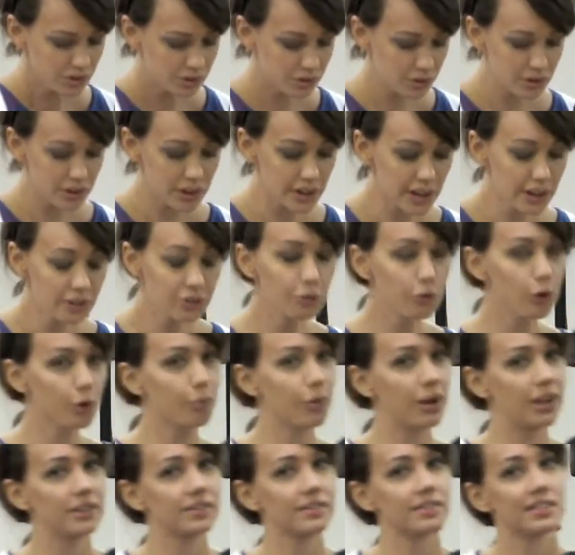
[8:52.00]
So the next 4
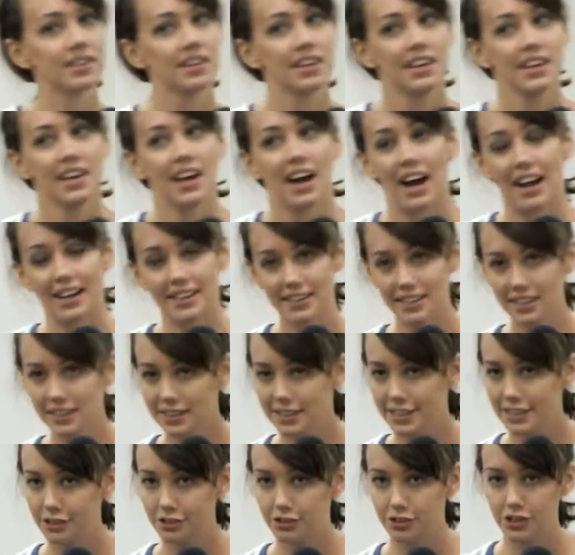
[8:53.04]
months, I didn't
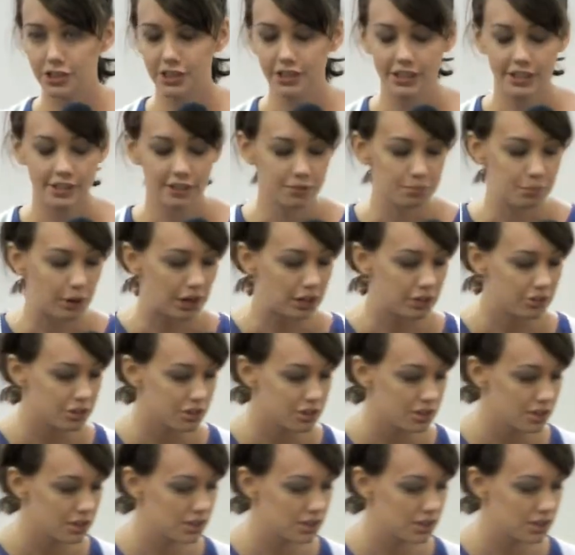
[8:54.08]
teach nearly as much.